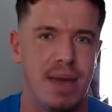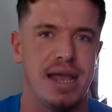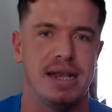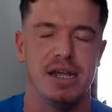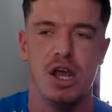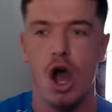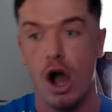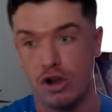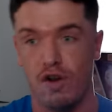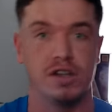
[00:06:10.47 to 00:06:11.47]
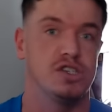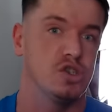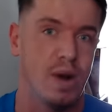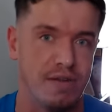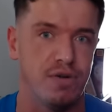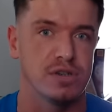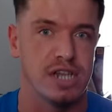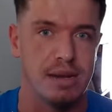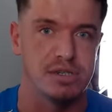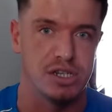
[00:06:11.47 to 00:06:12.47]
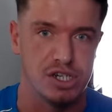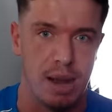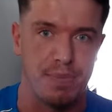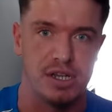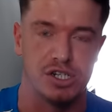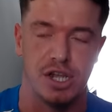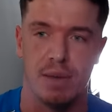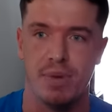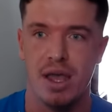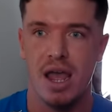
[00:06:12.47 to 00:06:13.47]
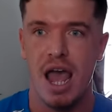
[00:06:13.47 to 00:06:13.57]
made across the 24 teams in the Championship.